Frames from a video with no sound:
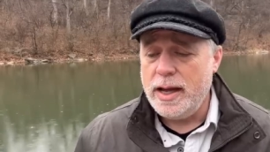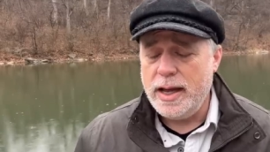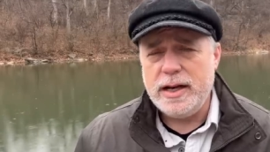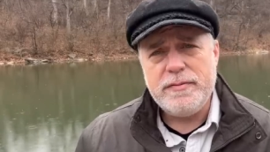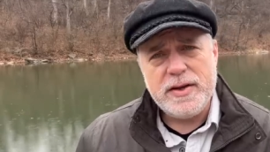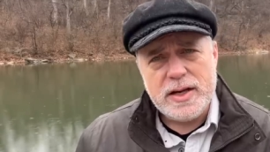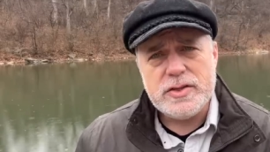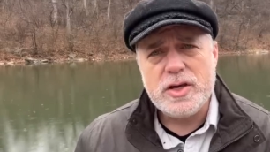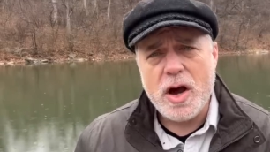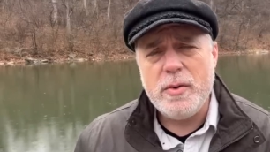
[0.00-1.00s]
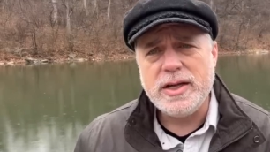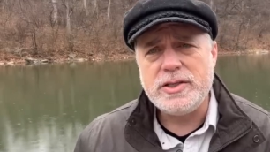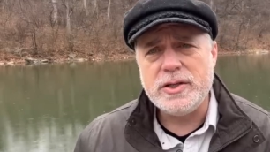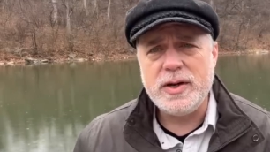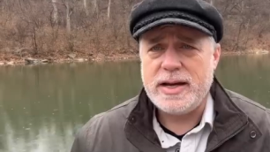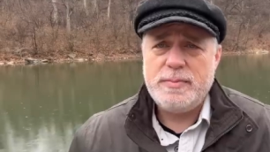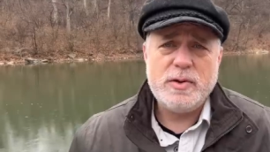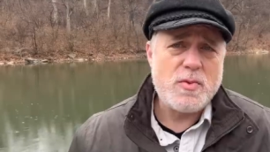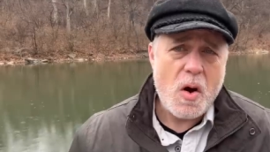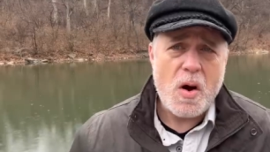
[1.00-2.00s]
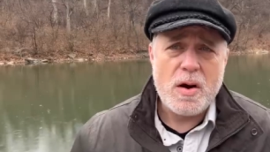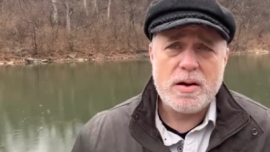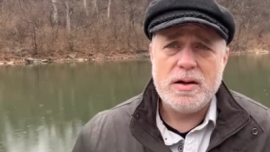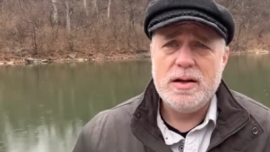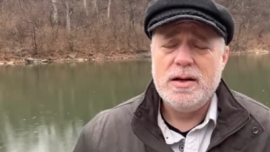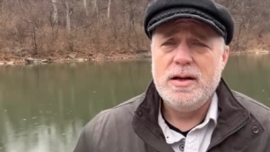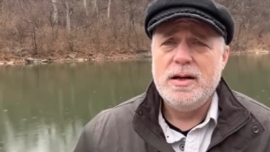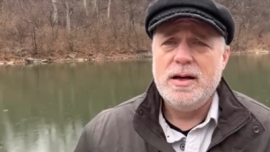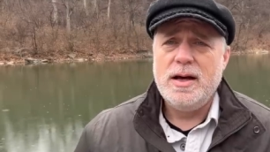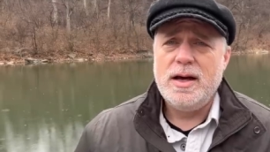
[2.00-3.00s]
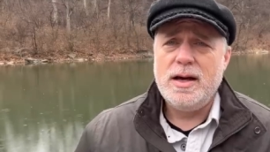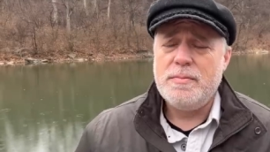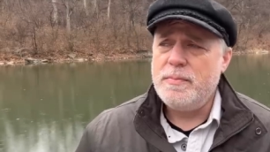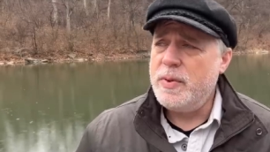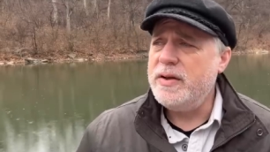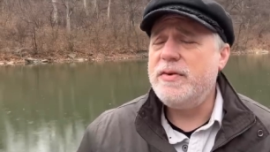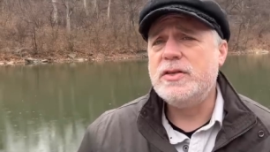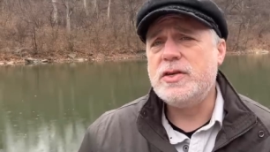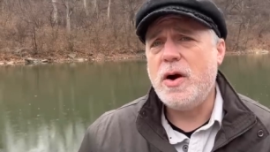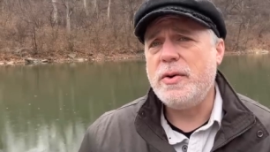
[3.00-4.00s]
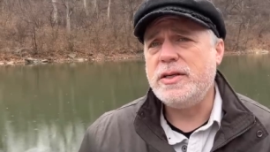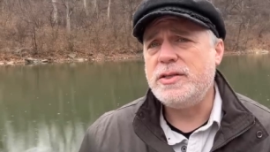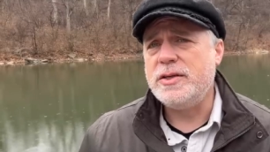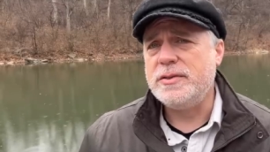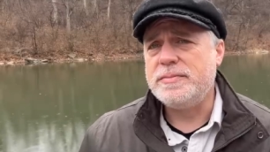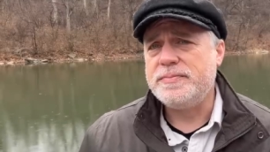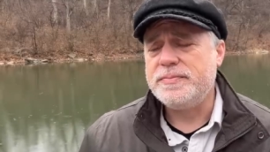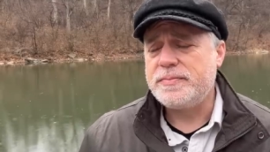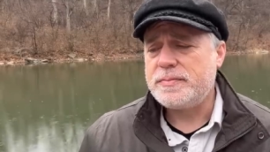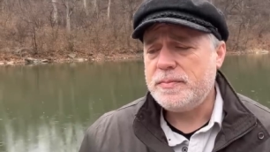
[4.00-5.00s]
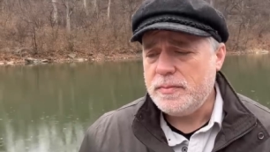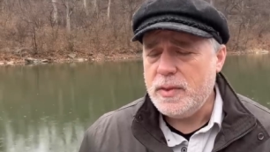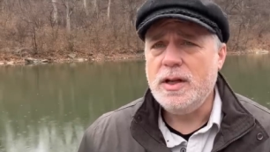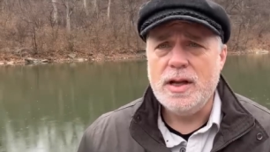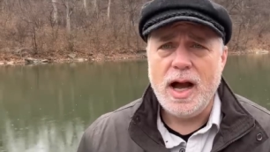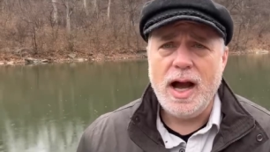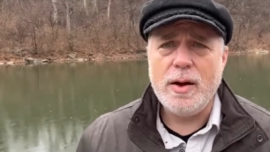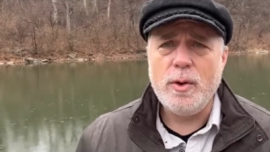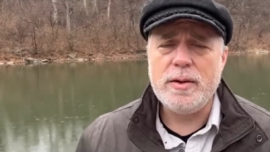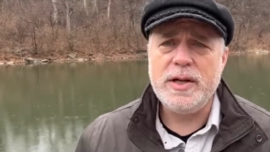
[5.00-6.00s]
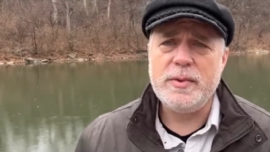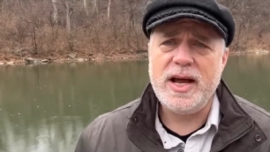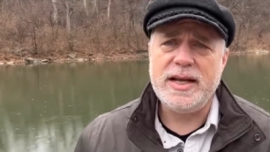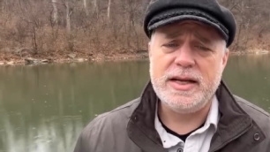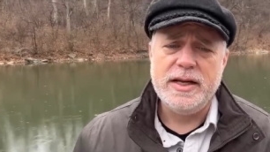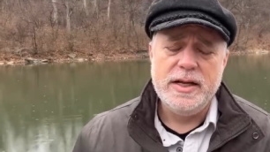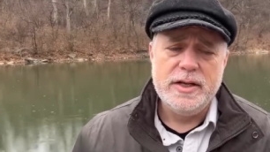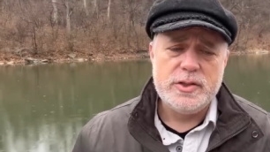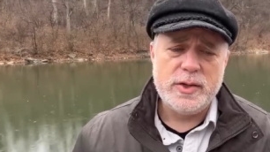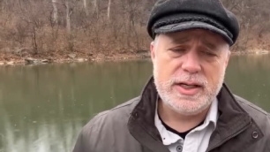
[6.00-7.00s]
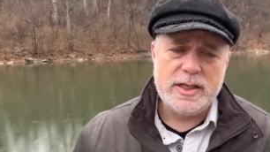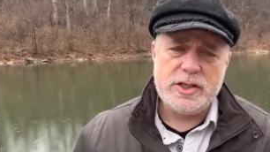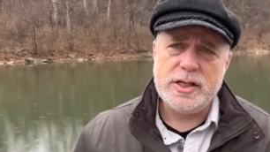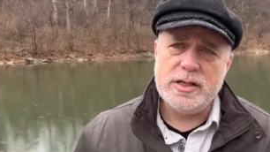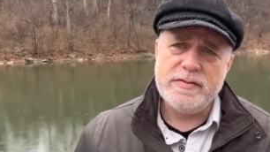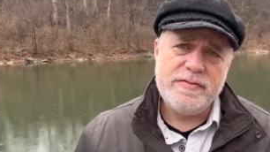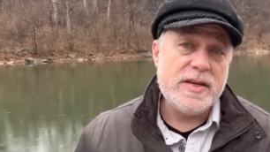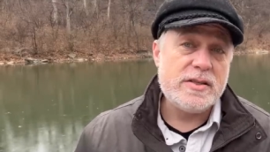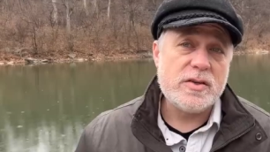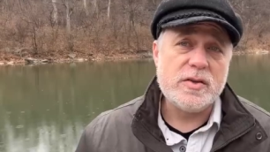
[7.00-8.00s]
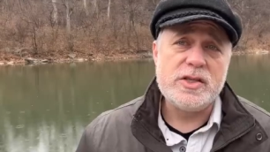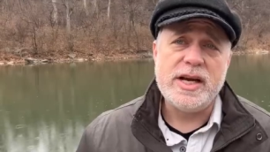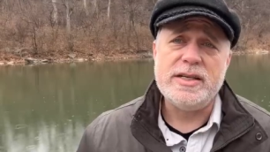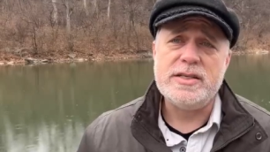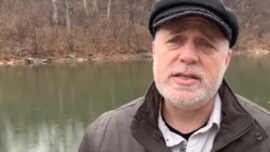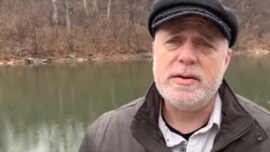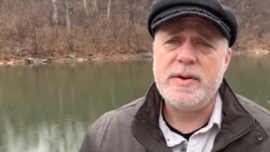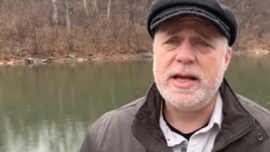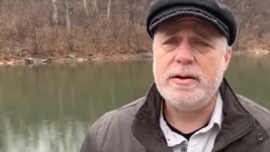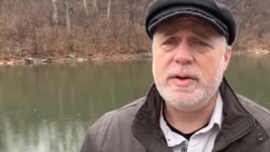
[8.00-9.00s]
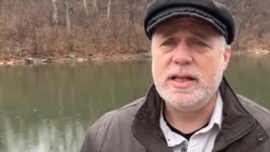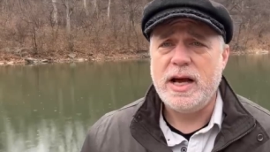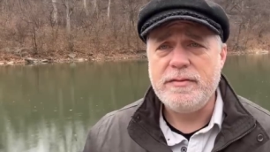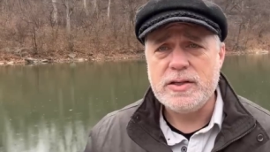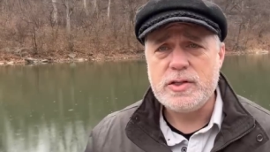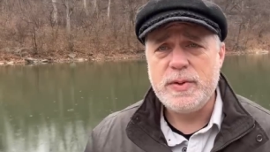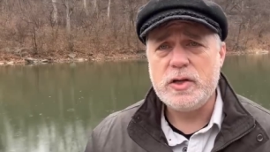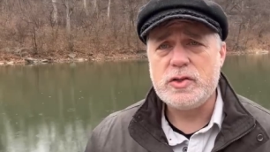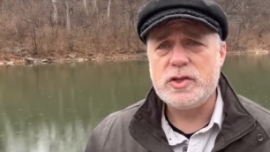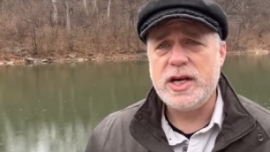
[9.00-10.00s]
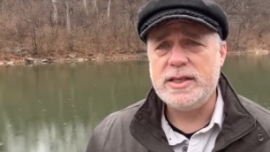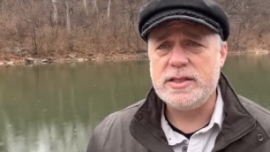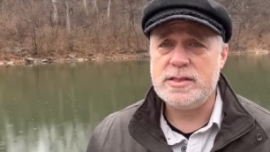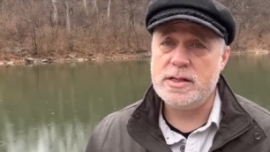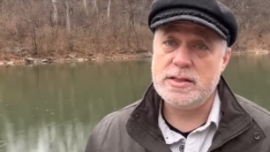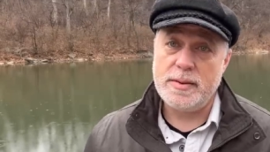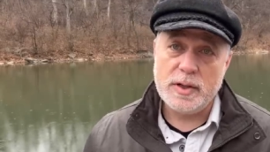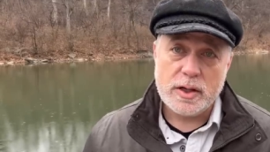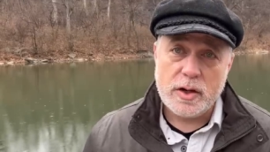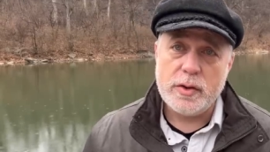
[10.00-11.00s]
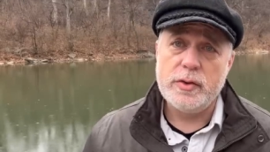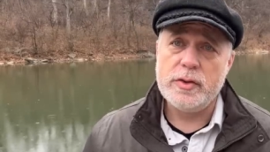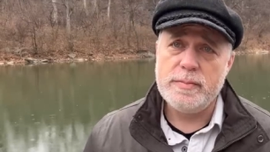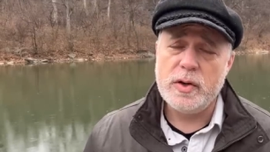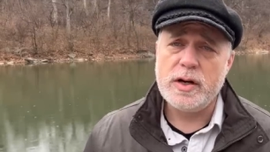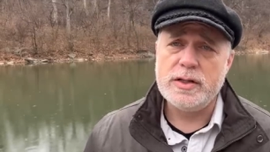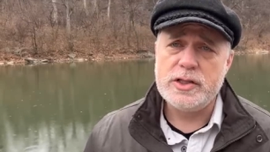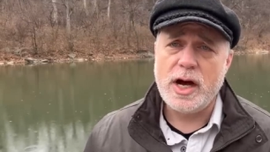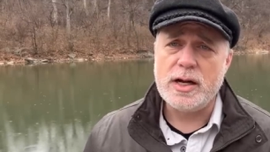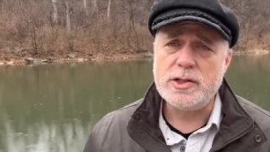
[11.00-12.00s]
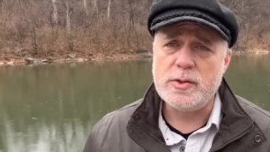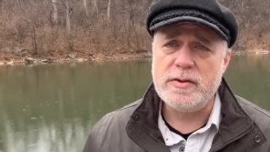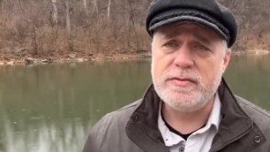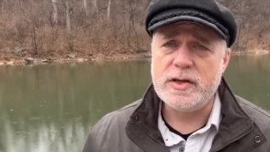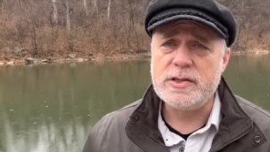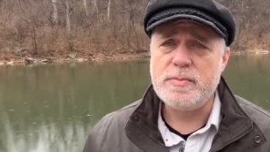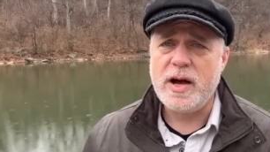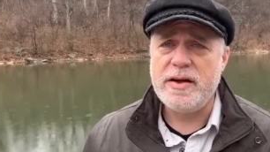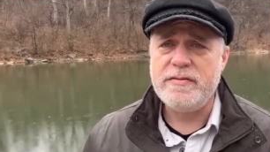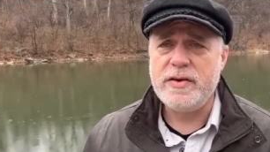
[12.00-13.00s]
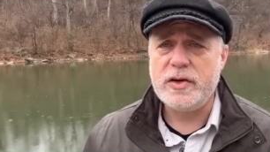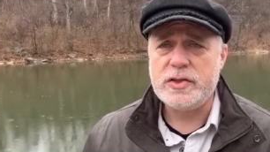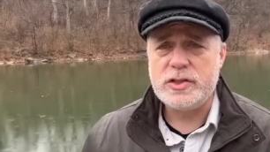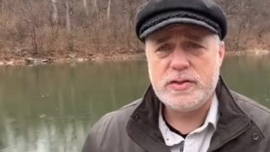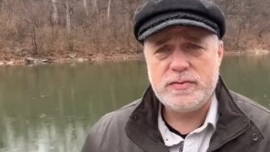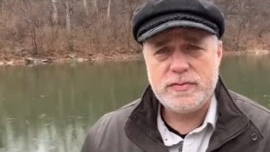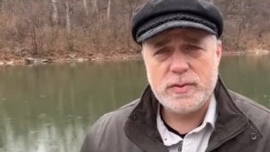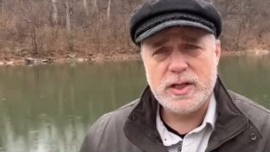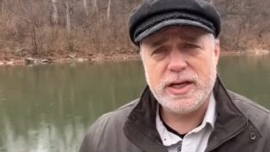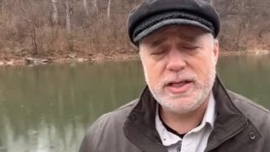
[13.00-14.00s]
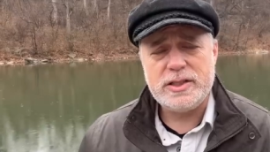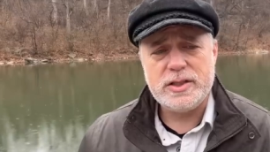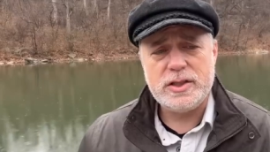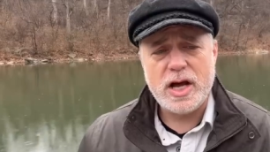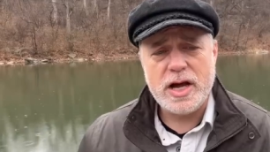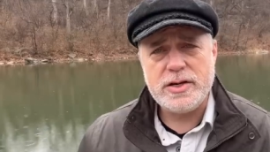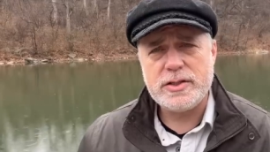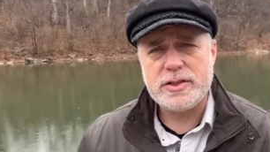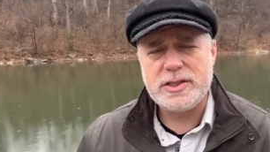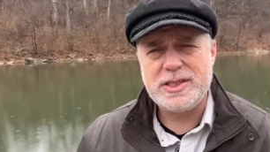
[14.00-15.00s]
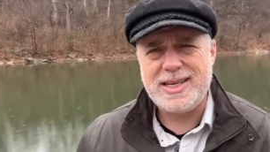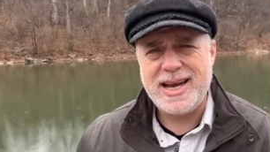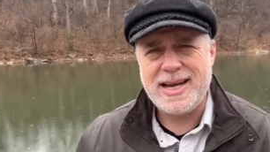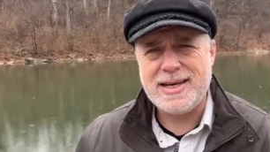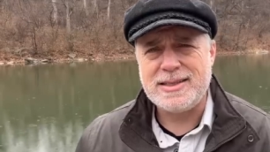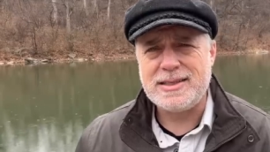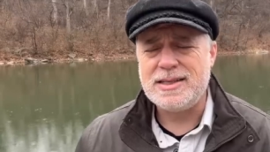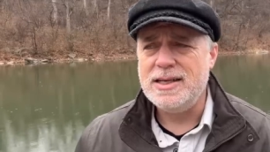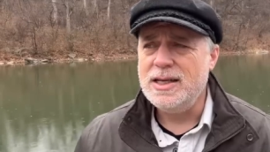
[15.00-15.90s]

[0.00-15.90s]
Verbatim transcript: And if it is going to, and I could be wrong, but if it is going to, I want to be ready. So in addition to the physical changes that I'm making in my life, the spiritual changes is I'm going to go through the book of Joshua verse by verse to really to understand